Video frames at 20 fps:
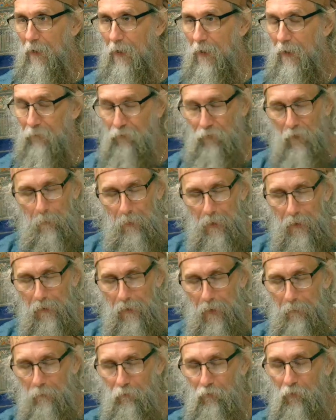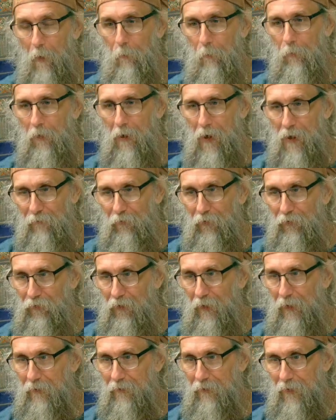If somebody claims
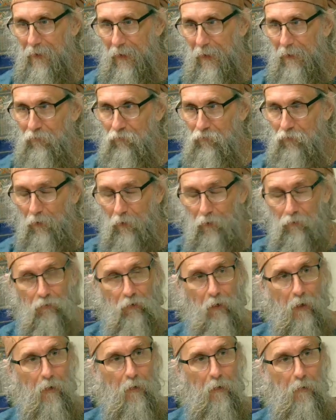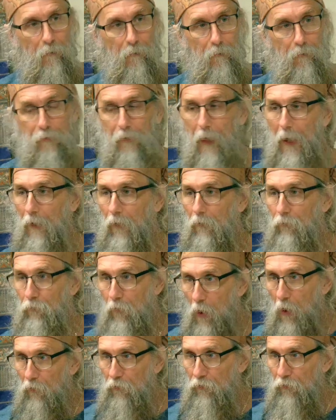prophecy in today's church, they are
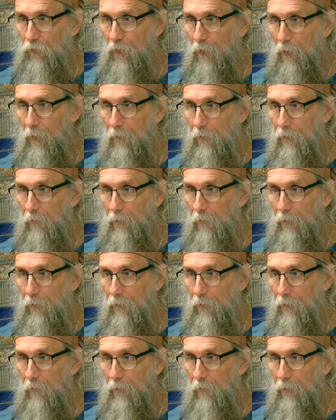false.